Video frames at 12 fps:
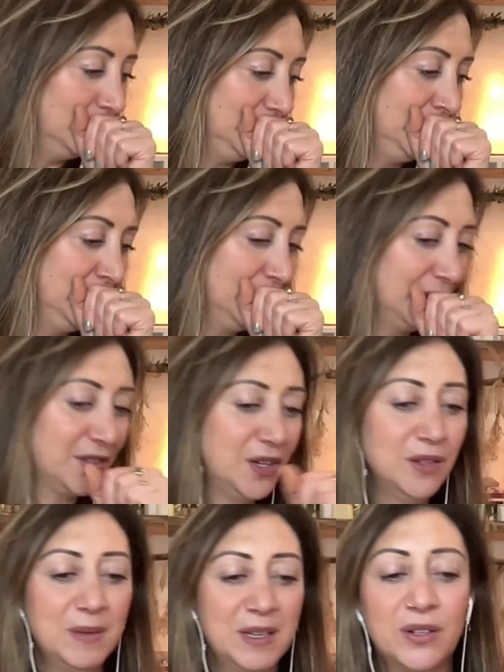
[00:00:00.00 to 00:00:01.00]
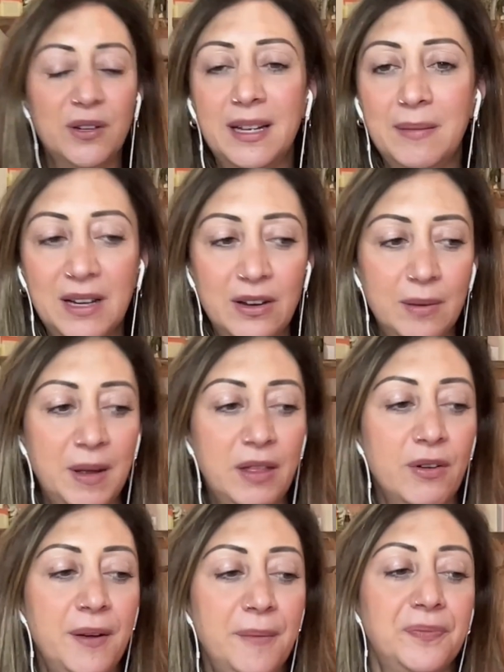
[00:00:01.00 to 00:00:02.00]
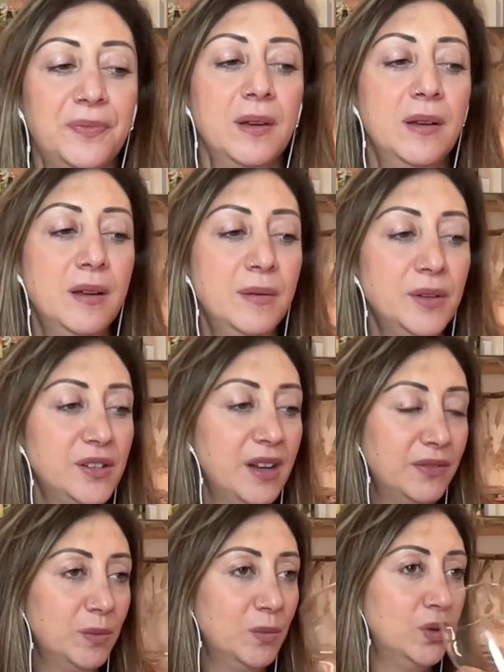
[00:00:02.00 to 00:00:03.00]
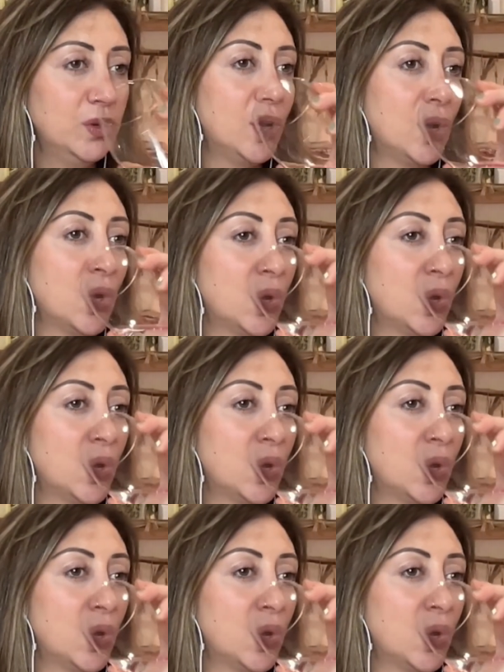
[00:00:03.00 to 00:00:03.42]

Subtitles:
Excuse me, sorry I keep clearing my throat. Maybe I should have some water.